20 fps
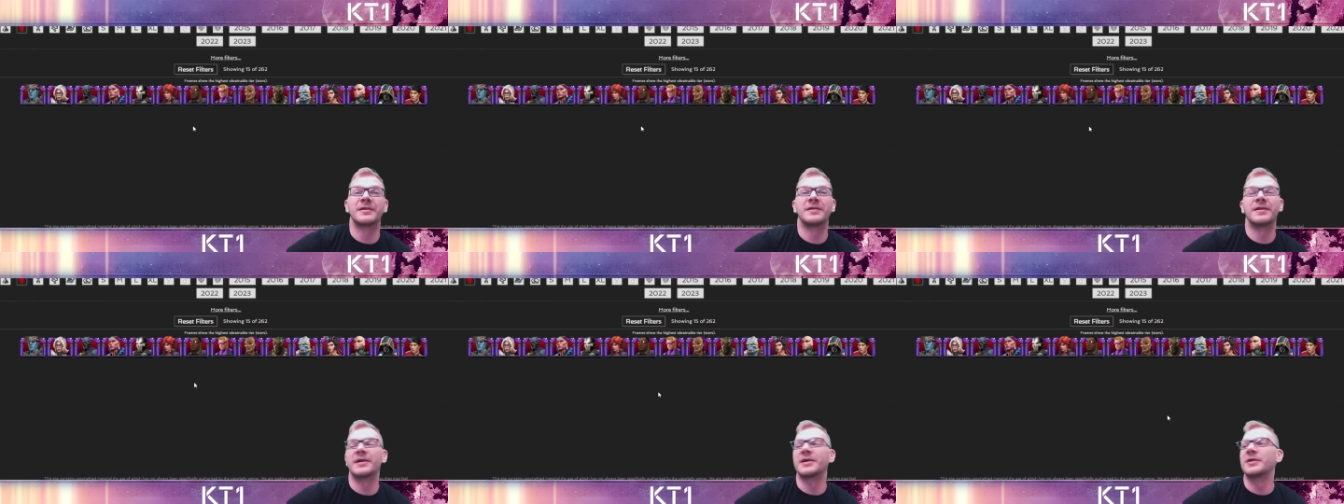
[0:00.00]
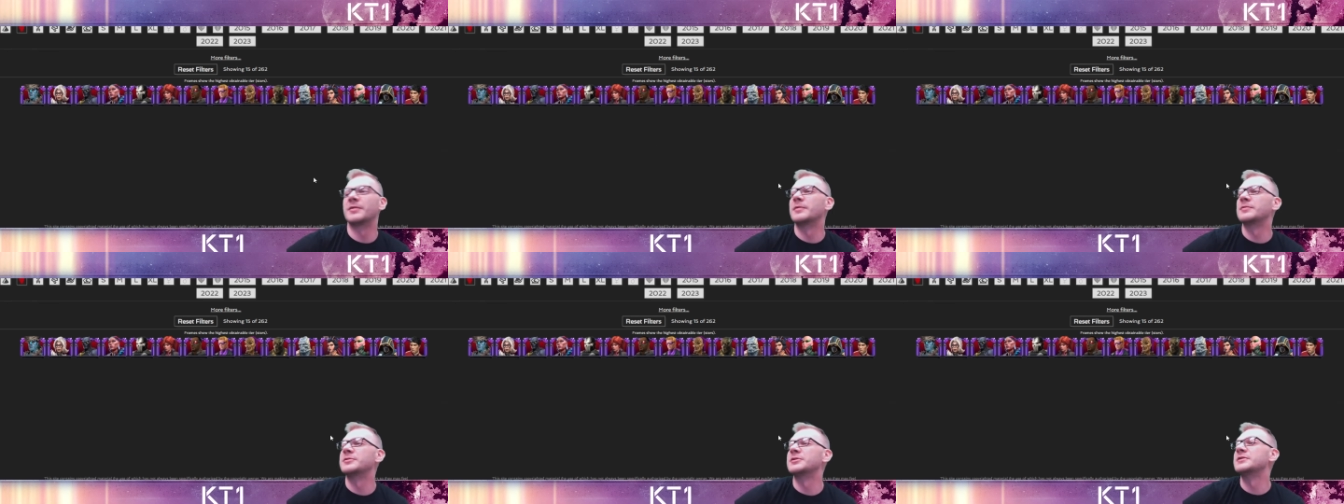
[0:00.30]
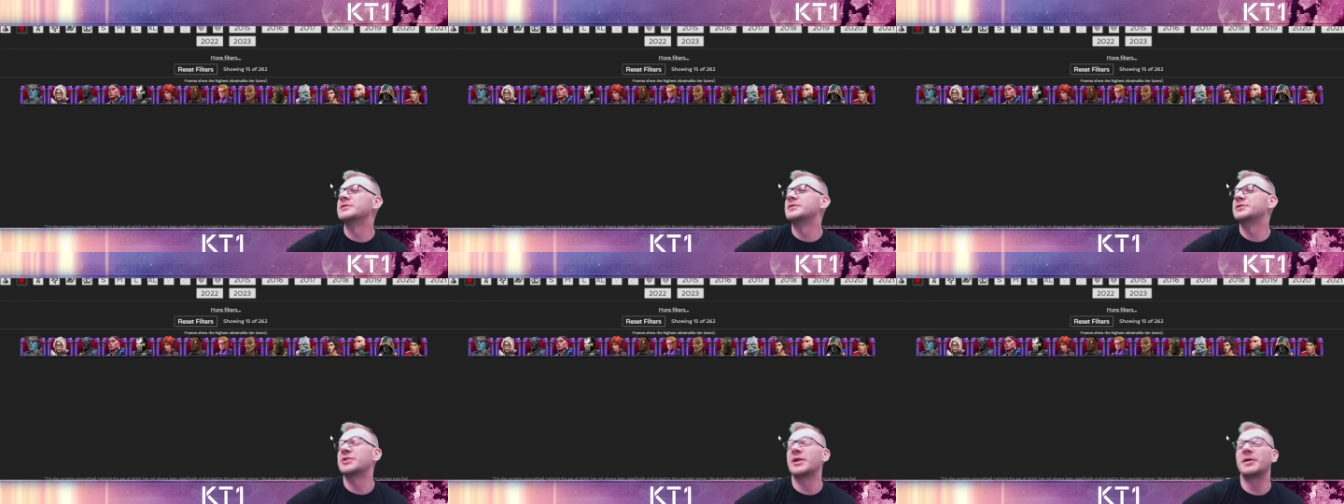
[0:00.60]
Rank
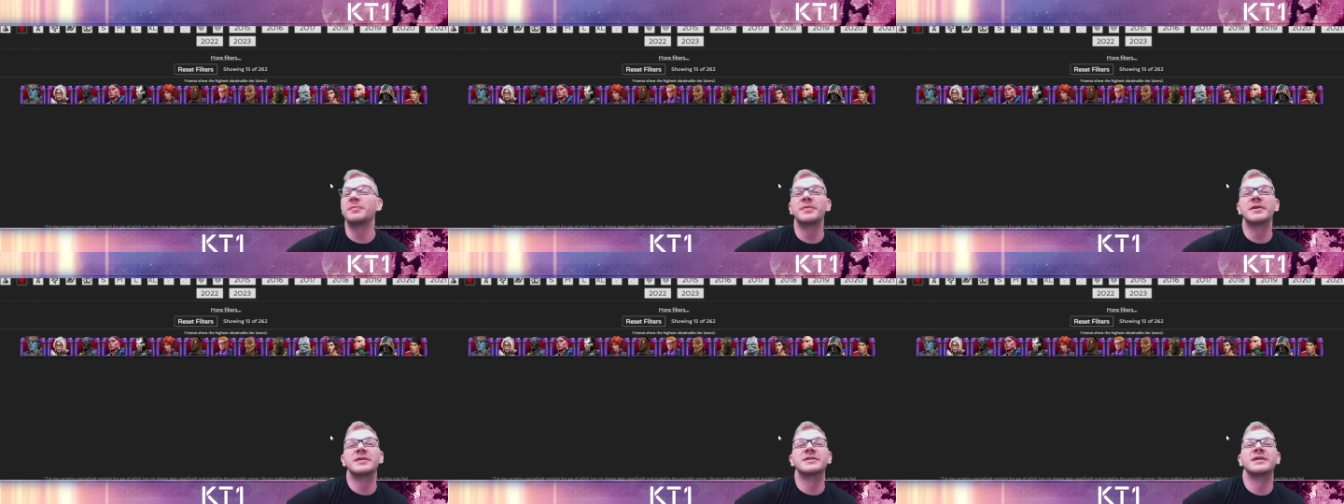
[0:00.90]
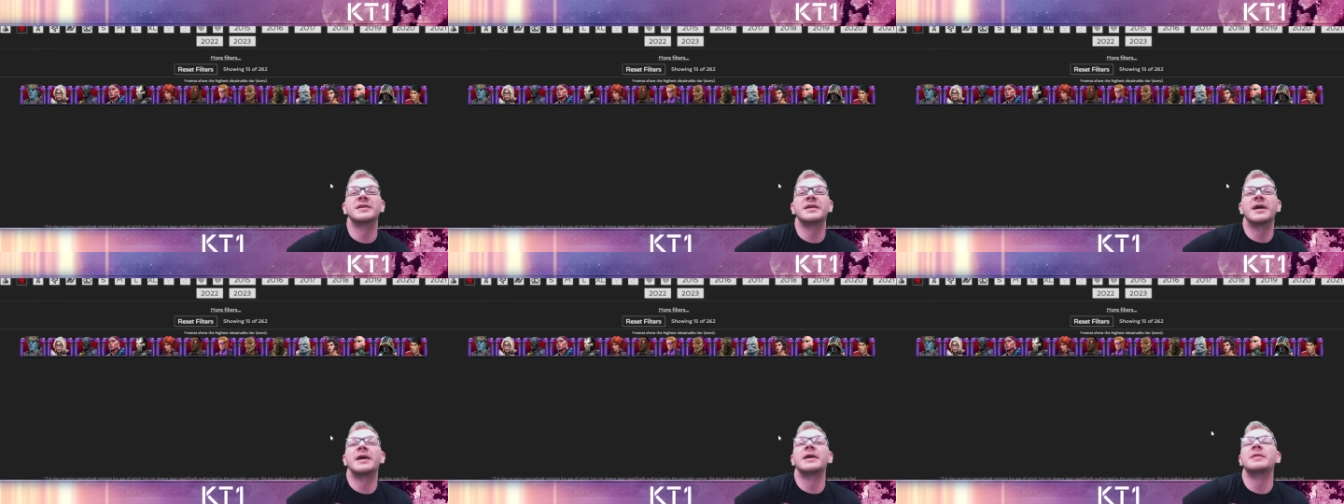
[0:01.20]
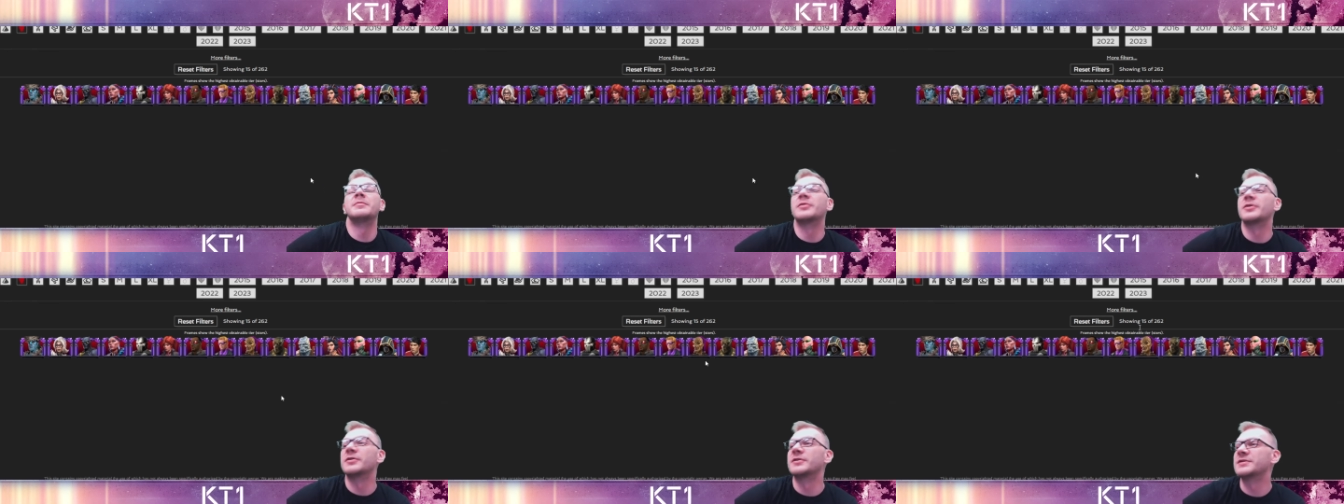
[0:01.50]
options champions that
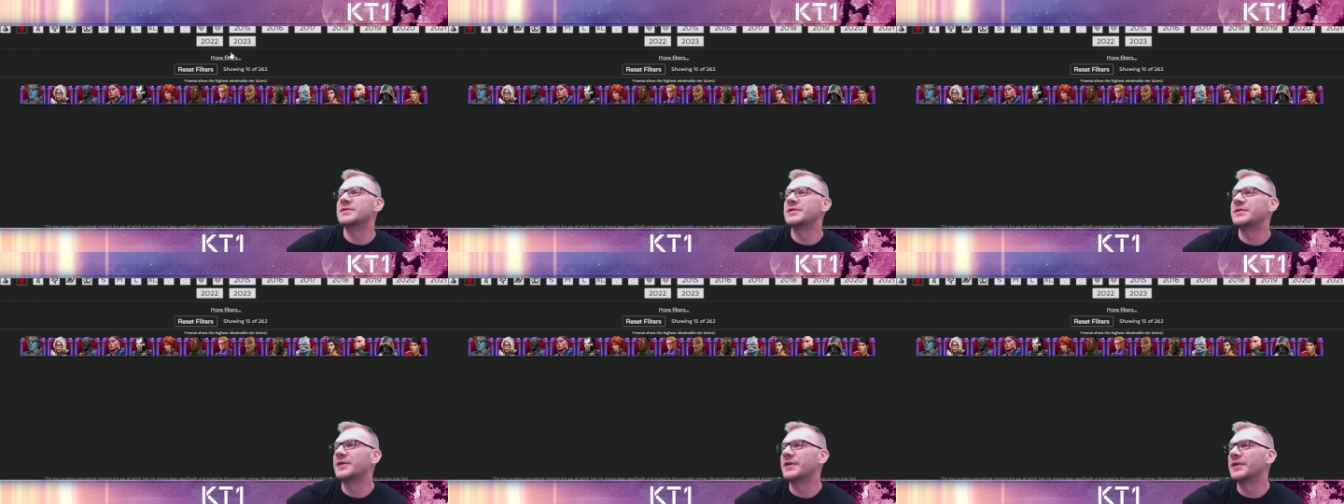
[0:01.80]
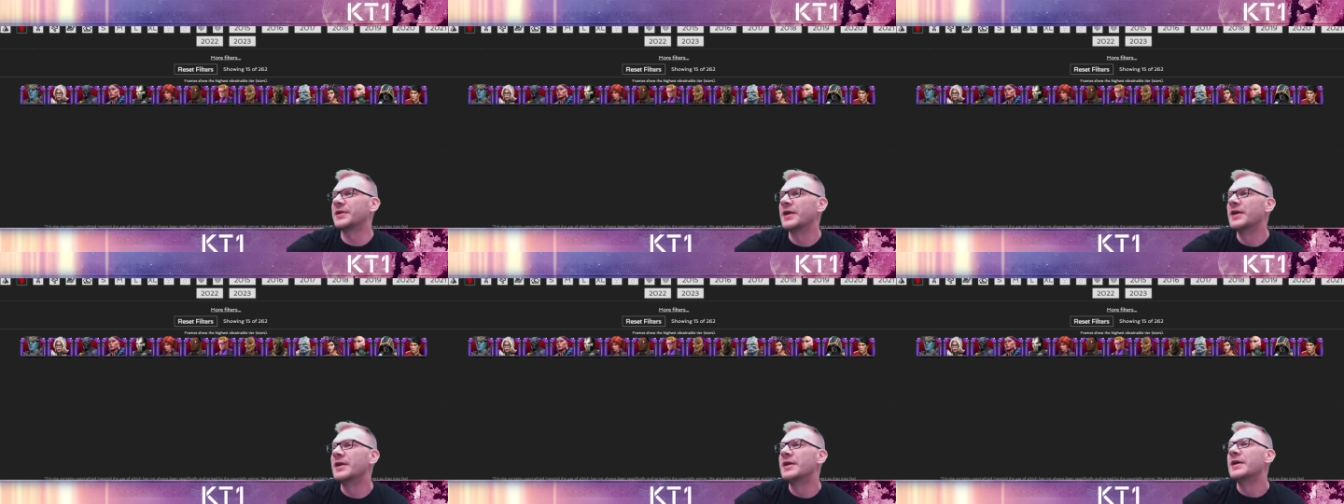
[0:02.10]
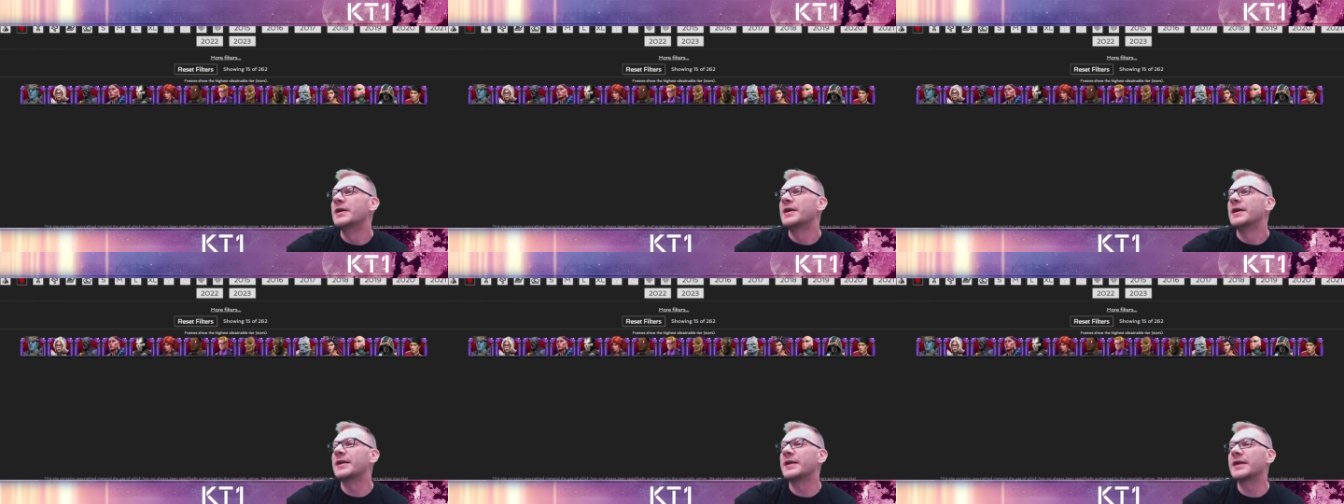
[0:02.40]
I'm considering.
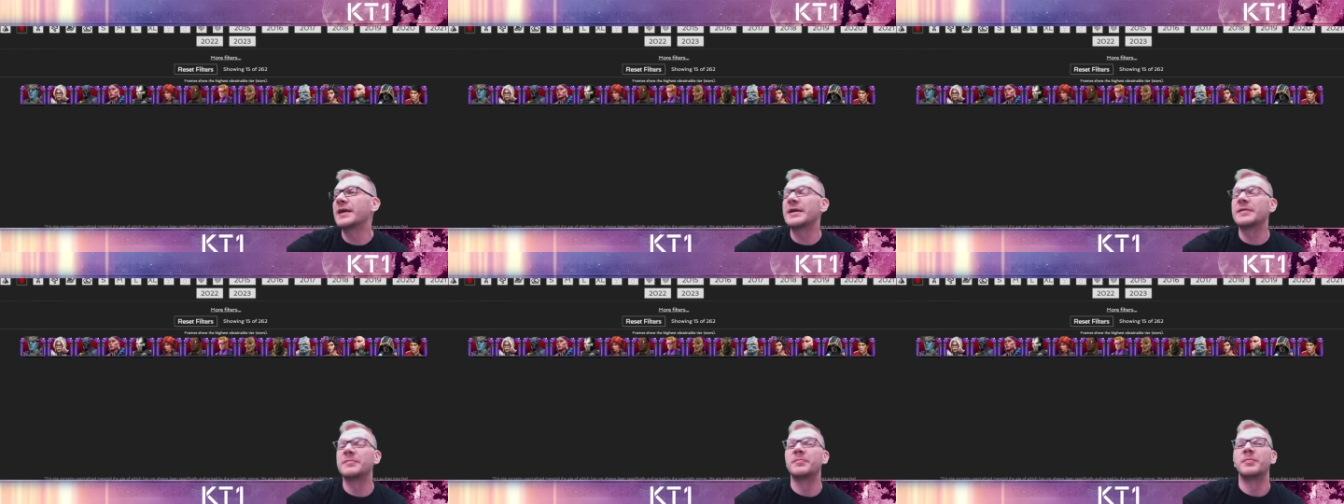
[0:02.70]
And again,